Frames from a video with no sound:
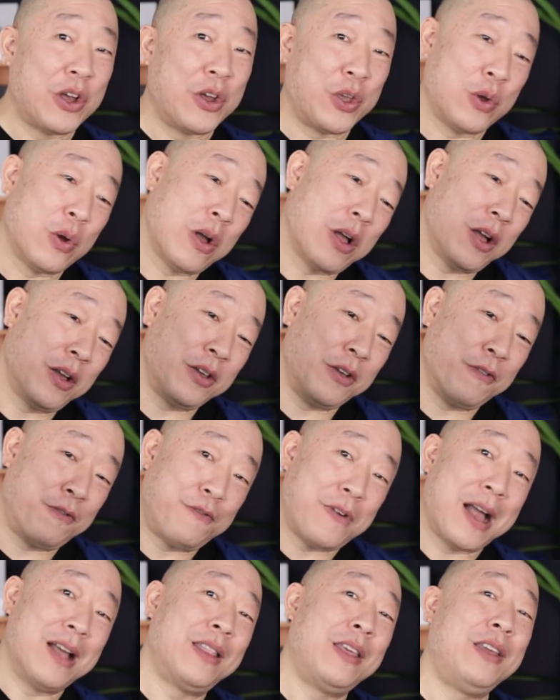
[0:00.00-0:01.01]
go, you all. You
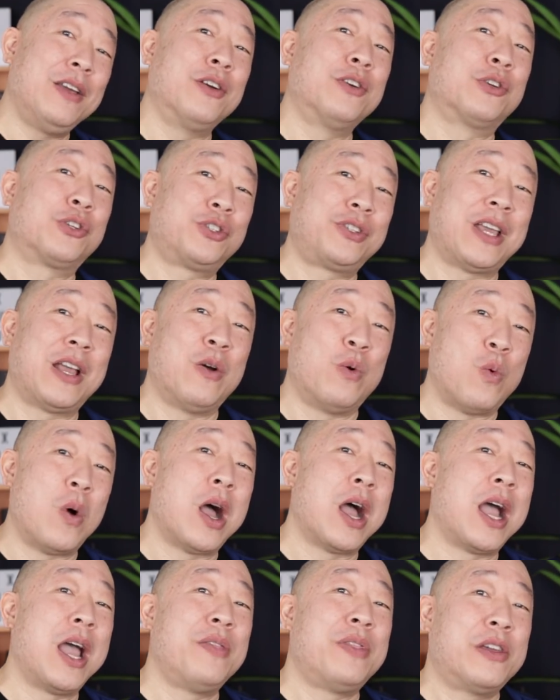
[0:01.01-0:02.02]
finally understand
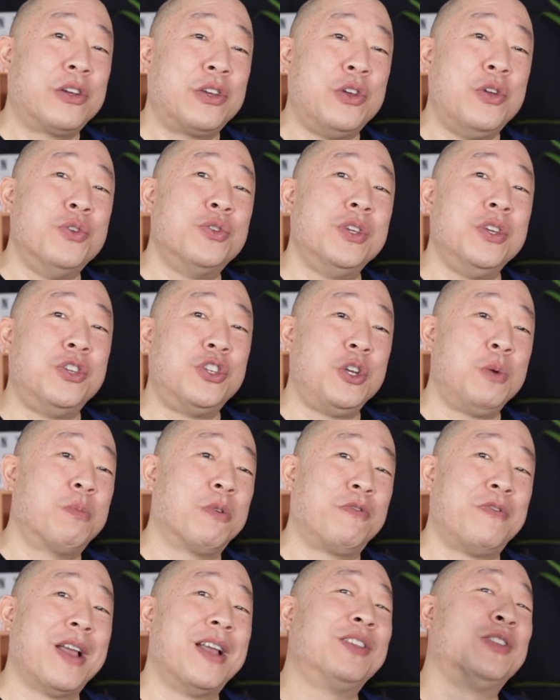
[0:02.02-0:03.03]
why they're using
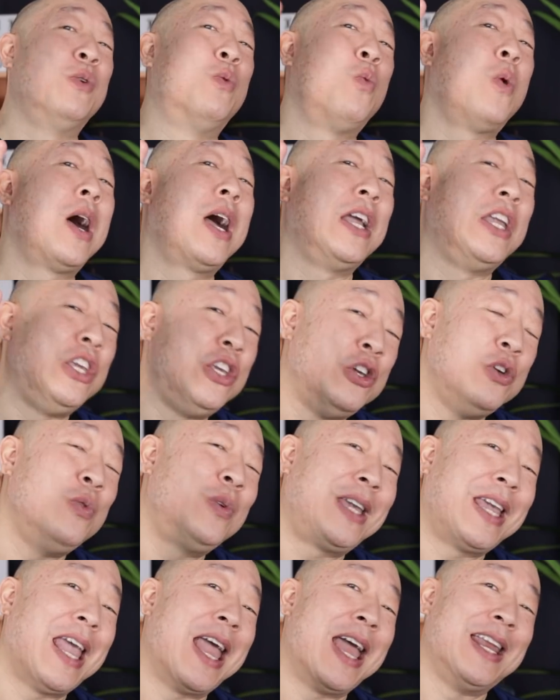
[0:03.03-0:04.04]
superfans and why
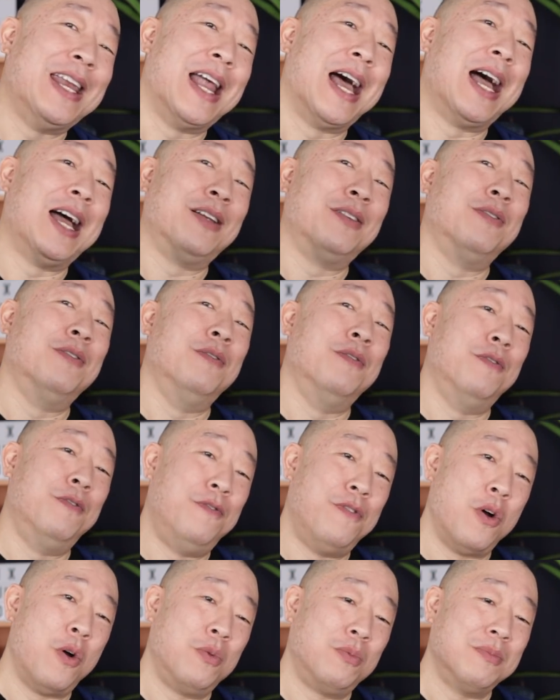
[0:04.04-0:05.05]
you cannot
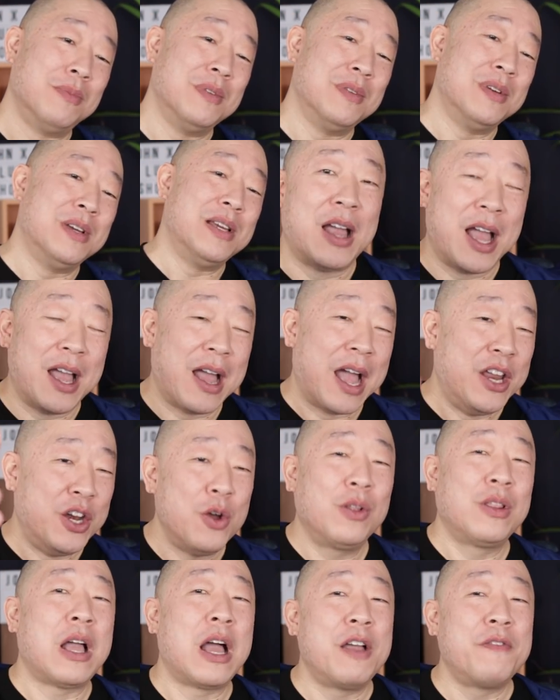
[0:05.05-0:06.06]
vote. I
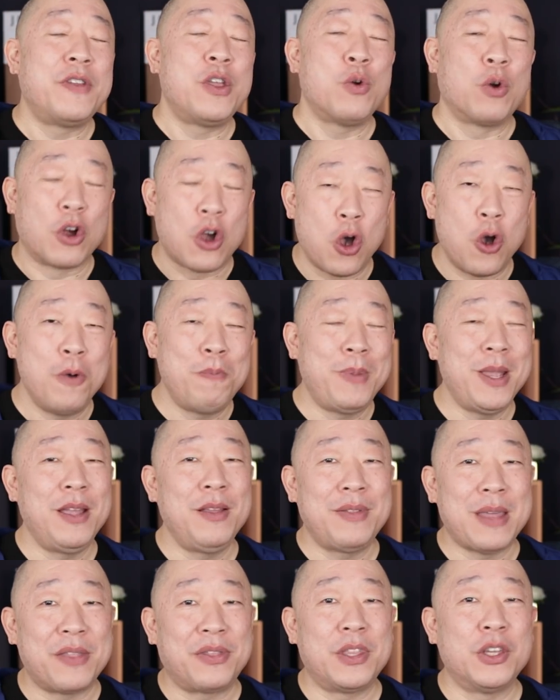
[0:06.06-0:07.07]
know a lot of you are
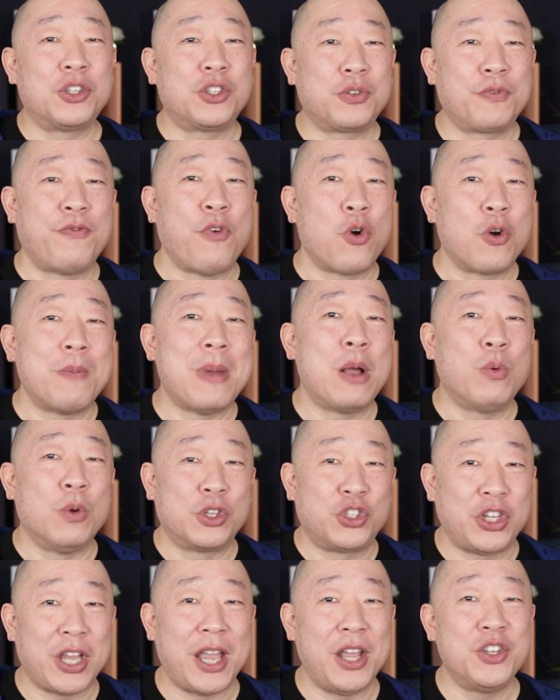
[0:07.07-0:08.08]
hoping that this format
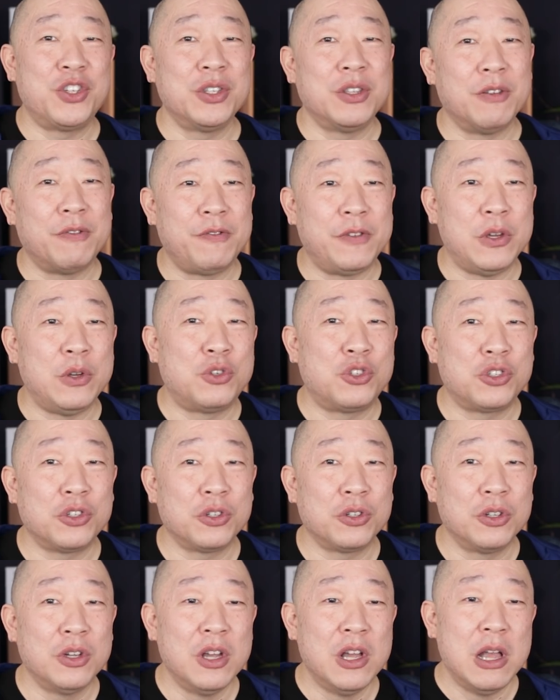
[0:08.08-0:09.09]
will change in the
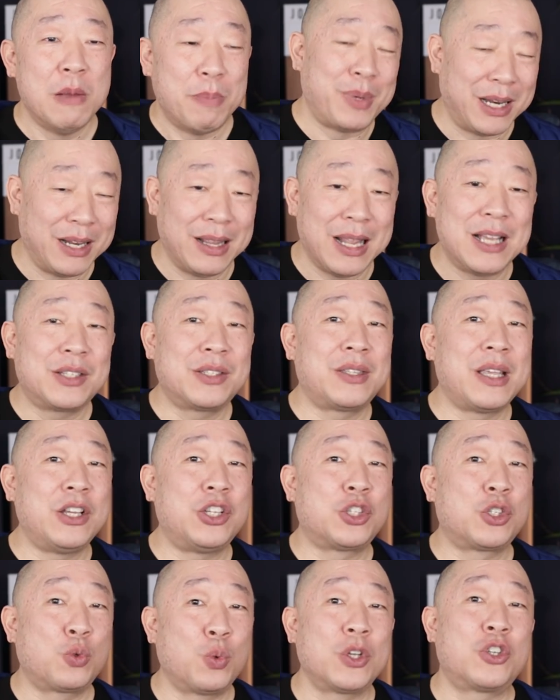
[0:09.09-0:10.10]
future, but unless they
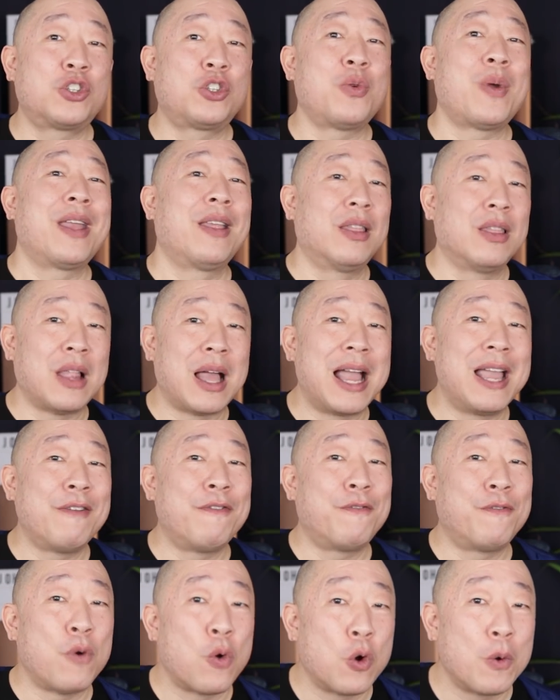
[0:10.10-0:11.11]
switch to a live
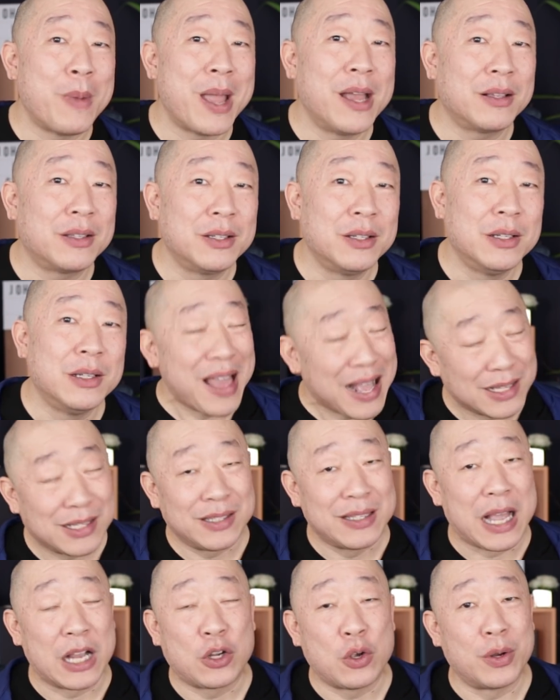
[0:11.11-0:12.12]
format,
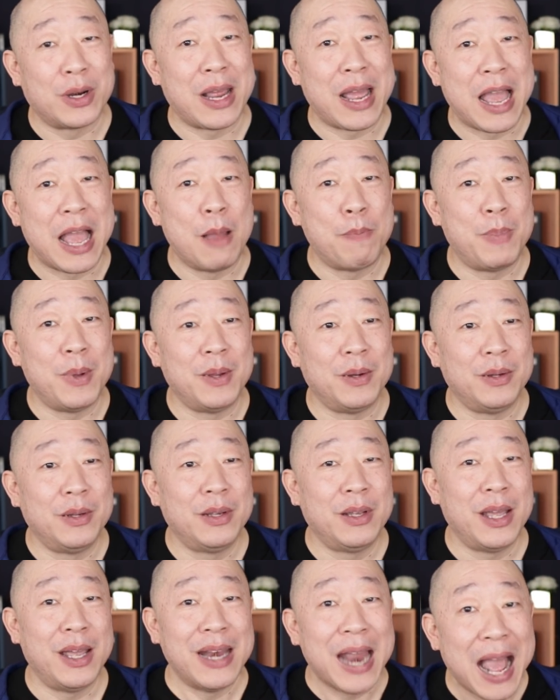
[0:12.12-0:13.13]
that's not going to happen.
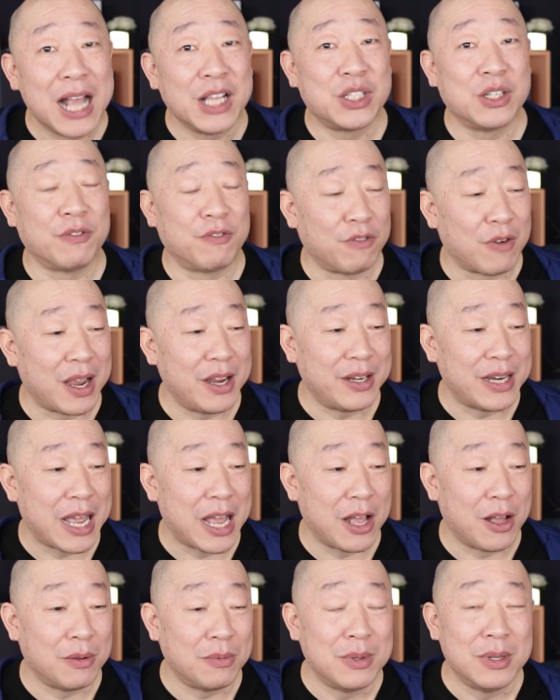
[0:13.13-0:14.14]
And as of right
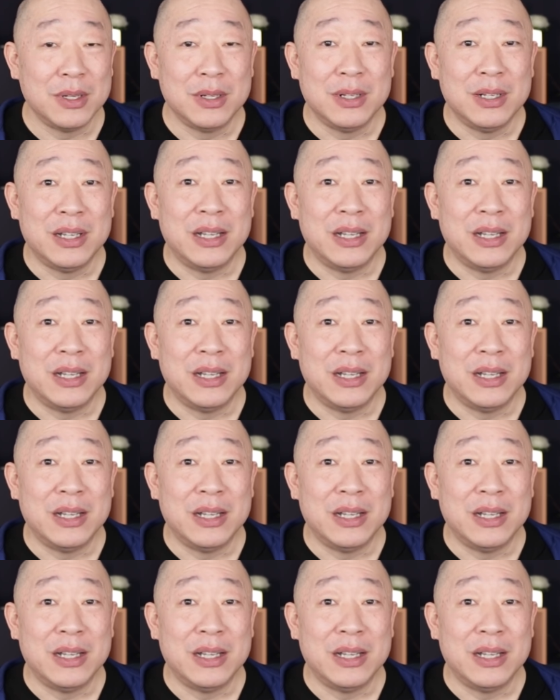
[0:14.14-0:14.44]
now,